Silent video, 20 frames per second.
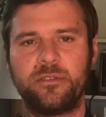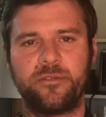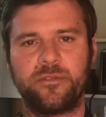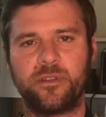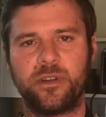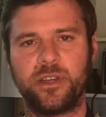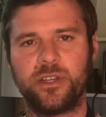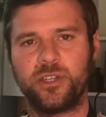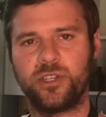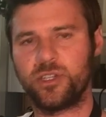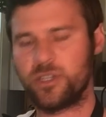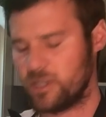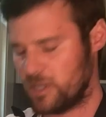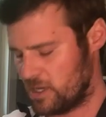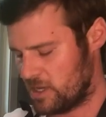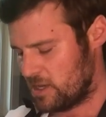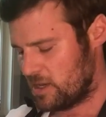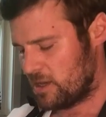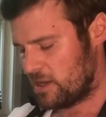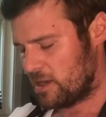the fridge
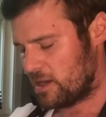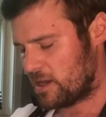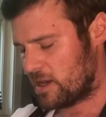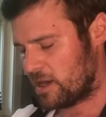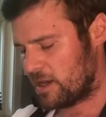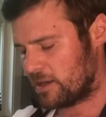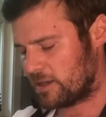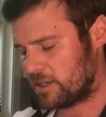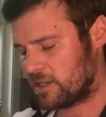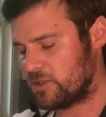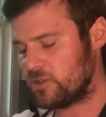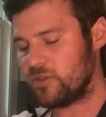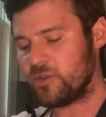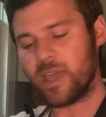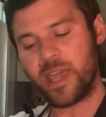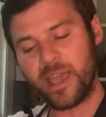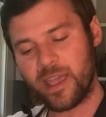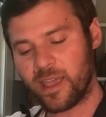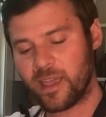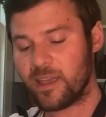because you
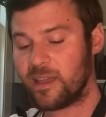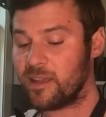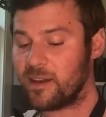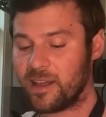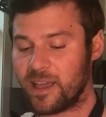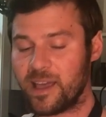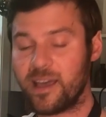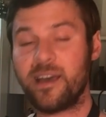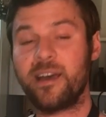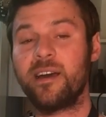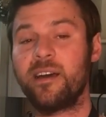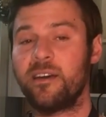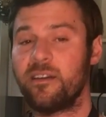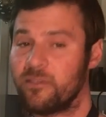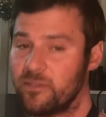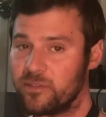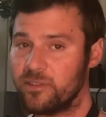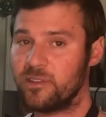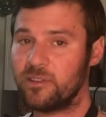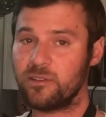can
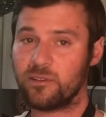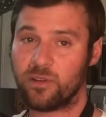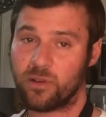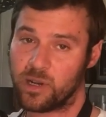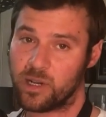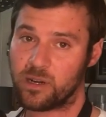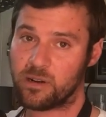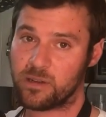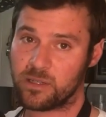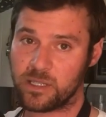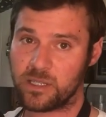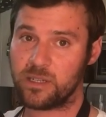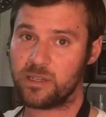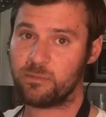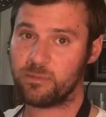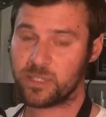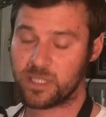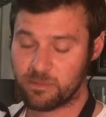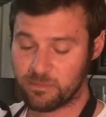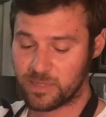have little critters in
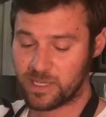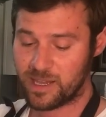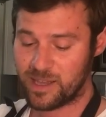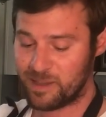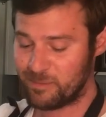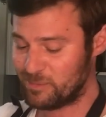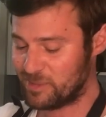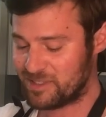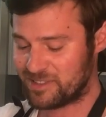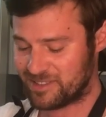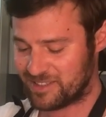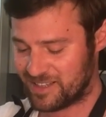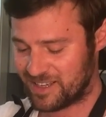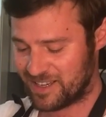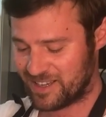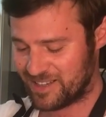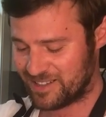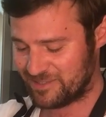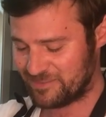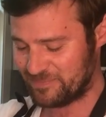them sometimes.
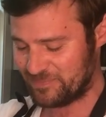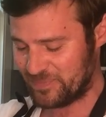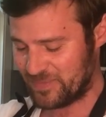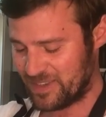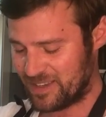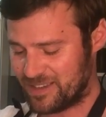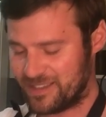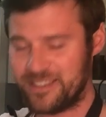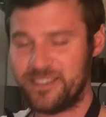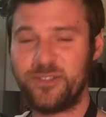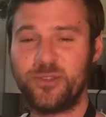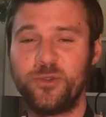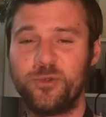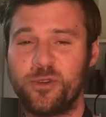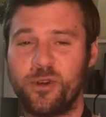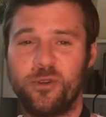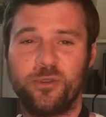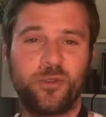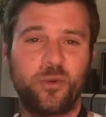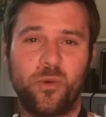These do
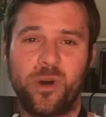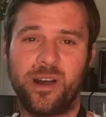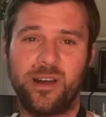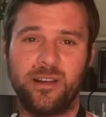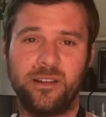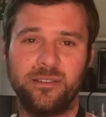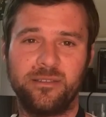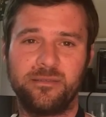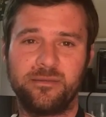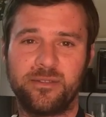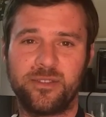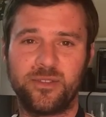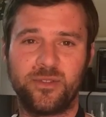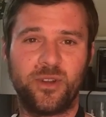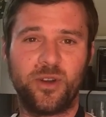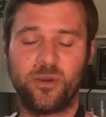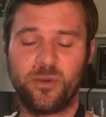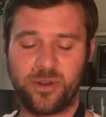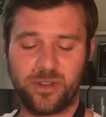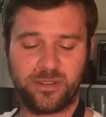grow in the wild, so
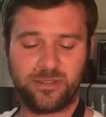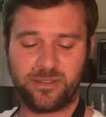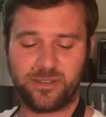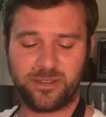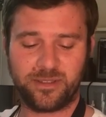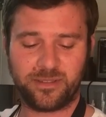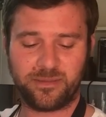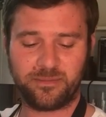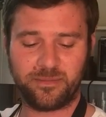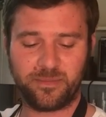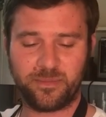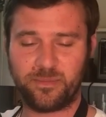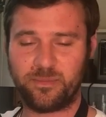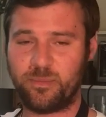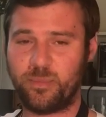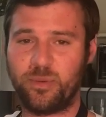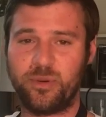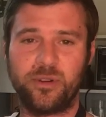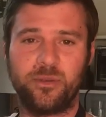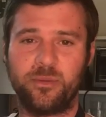no one's
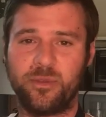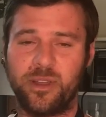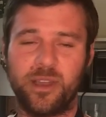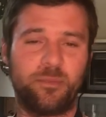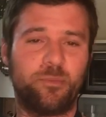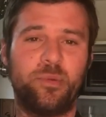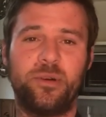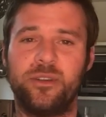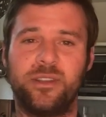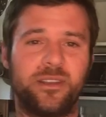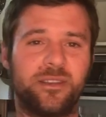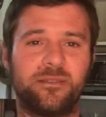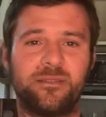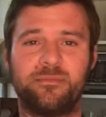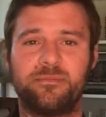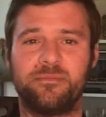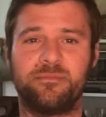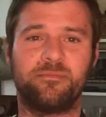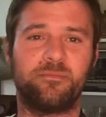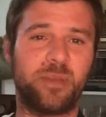
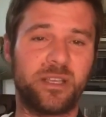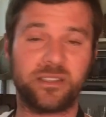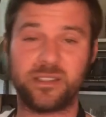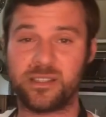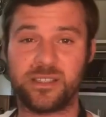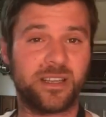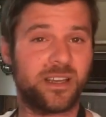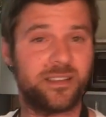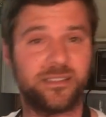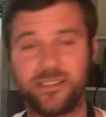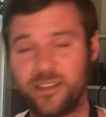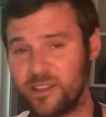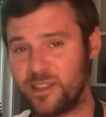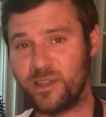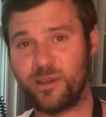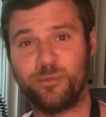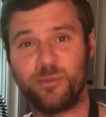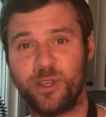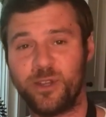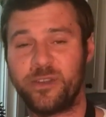putting pesticides on
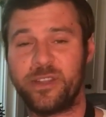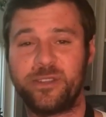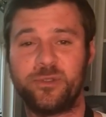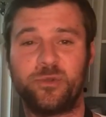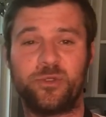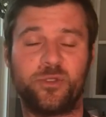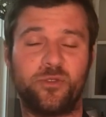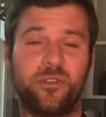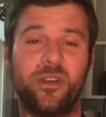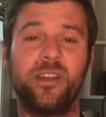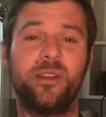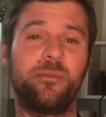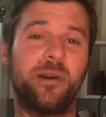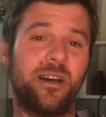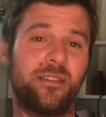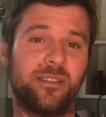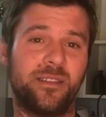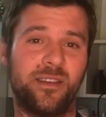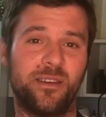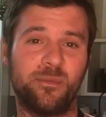them. That's what's great
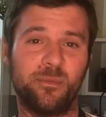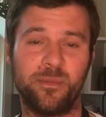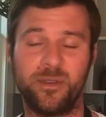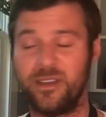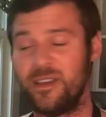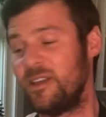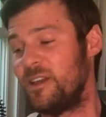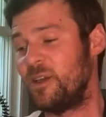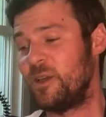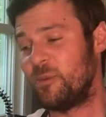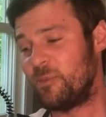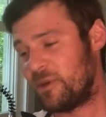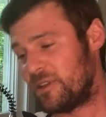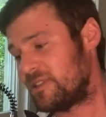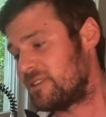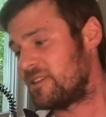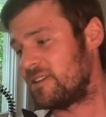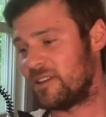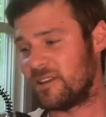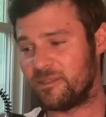about them.
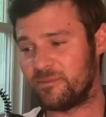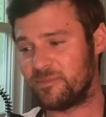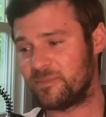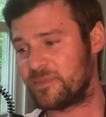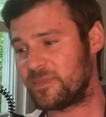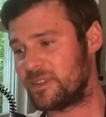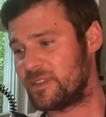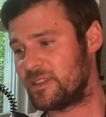But the